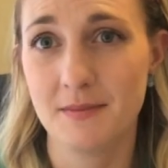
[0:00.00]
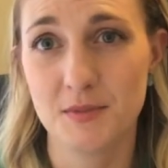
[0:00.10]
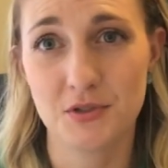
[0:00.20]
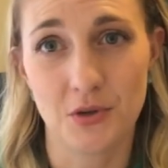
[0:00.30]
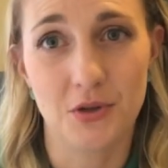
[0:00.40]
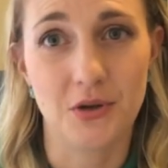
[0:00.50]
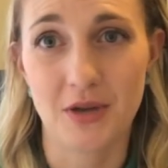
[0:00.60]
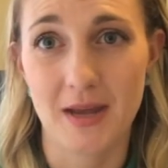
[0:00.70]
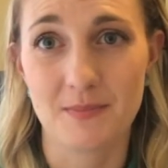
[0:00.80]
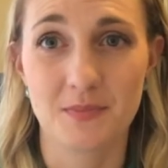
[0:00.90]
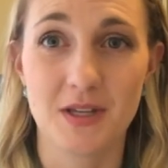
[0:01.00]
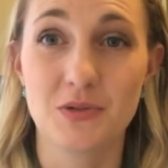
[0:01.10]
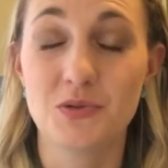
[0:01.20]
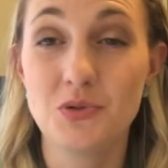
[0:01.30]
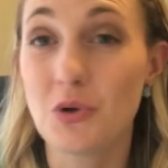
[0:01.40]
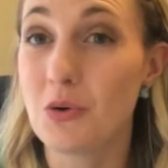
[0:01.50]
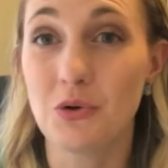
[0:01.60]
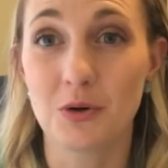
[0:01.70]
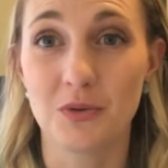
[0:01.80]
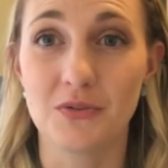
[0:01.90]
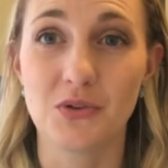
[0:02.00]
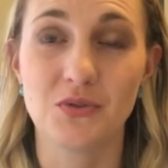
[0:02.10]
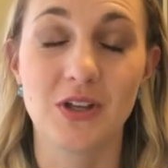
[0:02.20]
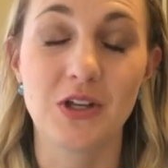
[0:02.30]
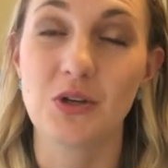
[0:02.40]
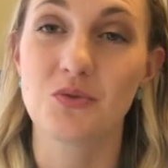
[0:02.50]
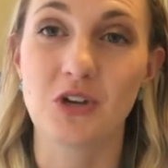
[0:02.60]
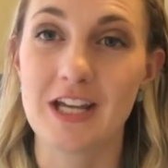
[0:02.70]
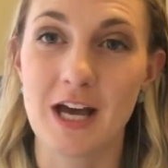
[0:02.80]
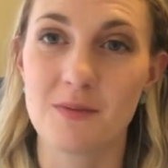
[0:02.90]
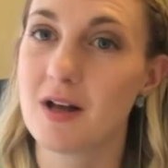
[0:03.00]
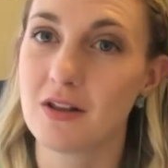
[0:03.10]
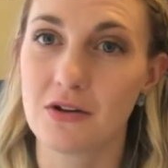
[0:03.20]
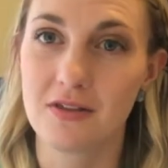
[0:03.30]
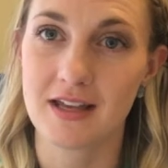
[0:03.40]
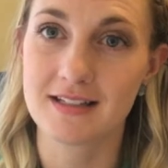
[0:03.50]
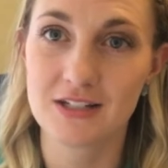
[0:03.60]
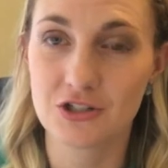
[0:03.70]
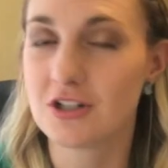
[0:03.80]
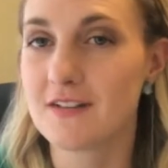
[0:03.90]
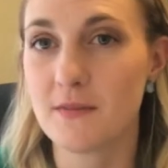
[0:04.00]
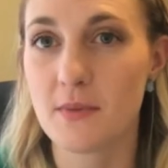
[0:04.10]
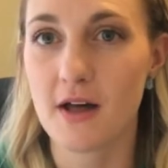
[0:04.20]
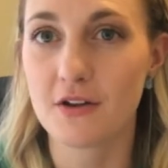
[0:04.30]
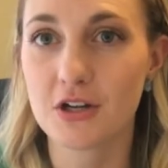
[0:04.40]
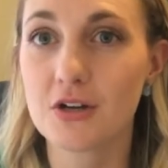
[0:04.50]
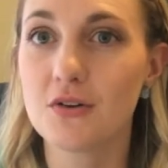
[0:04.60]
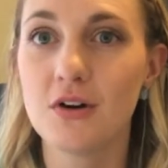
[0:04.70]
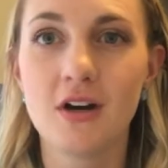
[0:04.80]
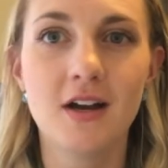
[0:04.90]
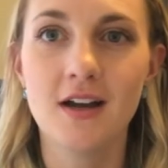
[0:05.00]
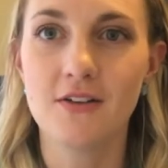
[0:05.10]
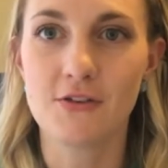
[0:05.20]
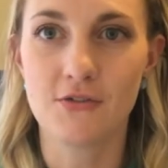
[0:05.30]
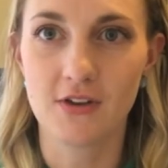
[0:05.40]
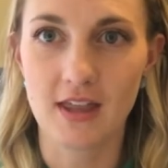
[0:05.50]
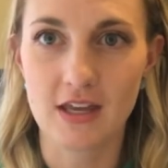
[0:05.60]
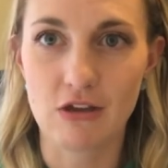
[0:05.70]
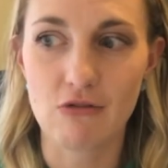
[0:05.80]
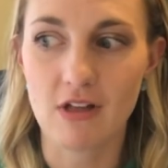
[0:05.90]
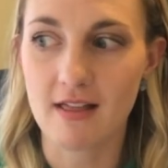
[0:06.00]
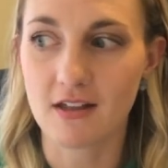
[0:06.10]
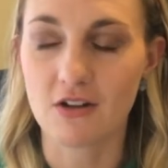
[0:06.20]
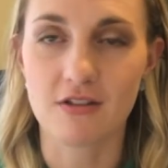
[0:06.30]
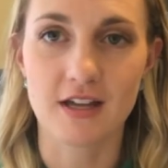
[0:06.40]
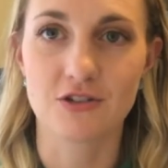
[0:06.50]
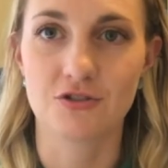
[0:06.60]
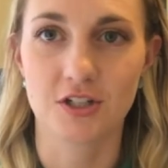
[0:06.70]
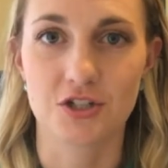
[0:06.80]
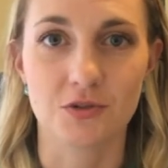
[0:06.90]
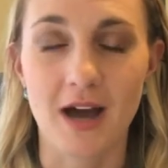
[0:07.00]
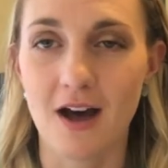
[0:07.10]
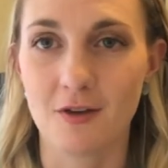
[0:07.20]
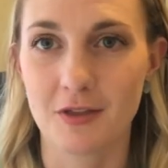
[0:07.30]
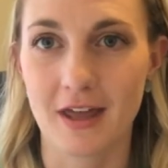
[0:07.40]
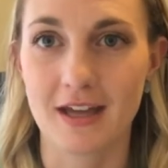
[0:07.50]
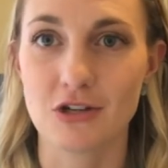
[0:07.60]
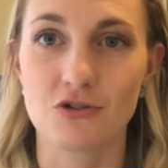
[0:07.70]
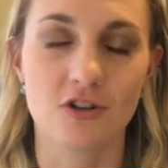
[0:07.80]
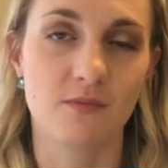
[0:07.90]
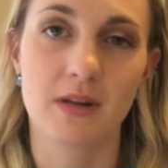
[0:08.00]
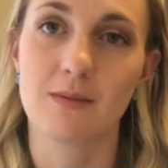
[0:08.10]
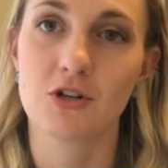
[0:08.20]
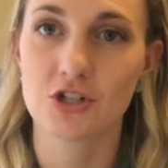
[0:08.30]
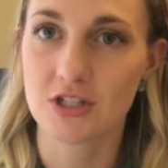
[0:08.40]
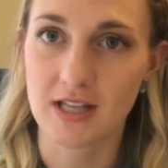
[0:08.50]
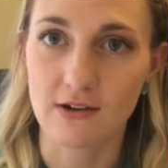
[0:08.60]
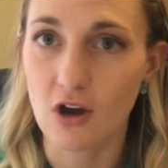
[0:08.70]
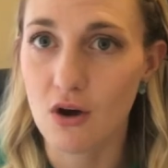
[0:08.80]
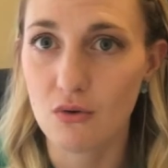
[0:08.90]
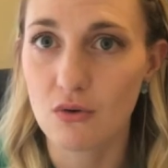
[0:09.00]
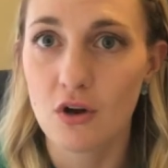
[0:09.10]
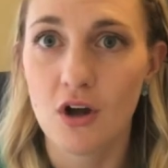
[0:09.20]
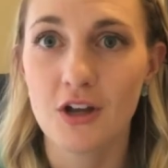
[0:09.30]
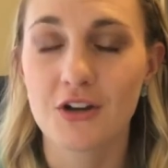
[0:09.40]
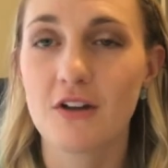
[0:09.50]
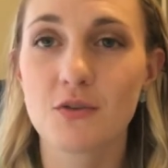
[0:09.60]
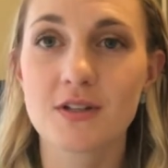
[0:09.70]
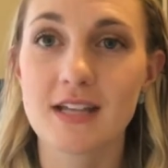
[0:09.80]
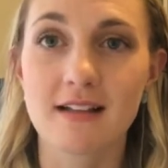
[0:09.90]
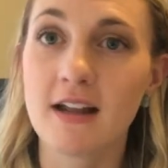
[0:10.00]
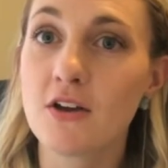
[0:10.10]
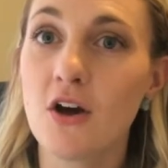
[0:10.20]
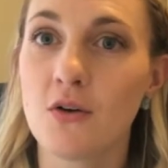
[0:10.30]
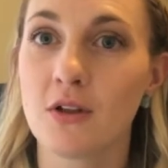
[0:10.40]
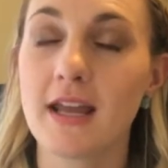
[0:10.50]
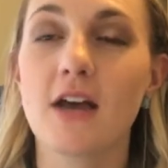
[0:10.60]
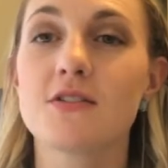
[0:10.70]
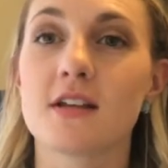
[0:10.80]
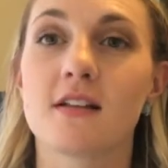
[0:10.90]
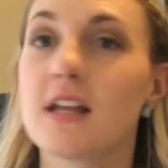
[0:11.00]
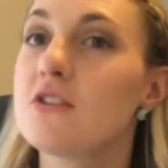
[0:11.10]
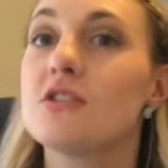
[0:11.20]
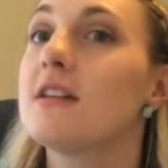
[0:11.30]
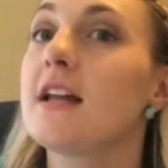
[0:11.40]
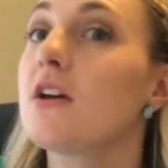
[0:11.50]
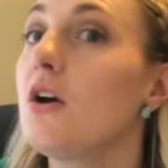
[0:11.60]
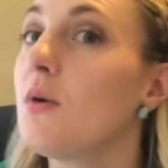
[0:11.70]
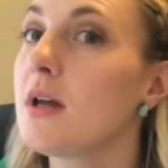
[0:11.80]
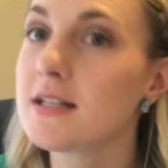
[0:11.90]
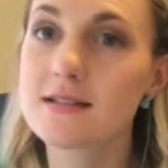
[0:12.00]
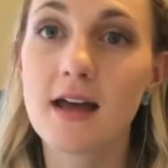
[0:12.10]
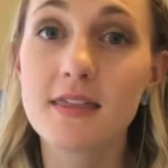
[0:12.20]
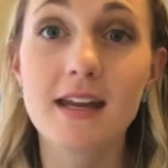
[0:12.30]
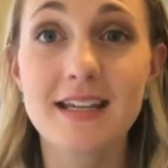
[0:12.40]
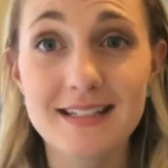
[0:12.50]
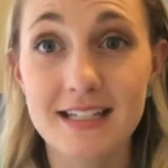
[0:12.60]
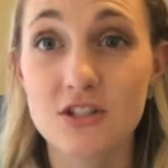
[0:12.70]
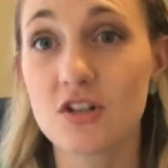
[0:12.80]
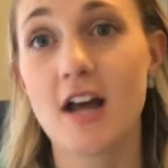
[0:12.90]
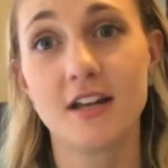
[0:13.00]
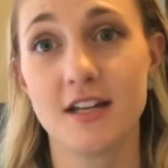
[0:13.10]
It's totally okay. It's so normal if you feel like you're freaking out about little things that shouldn't even bother you. If you feel like you let little things stress you out that you should have been able to just let go. And everyone's like, let it go, like Elsa, like just let it go. And it's not that easy. It's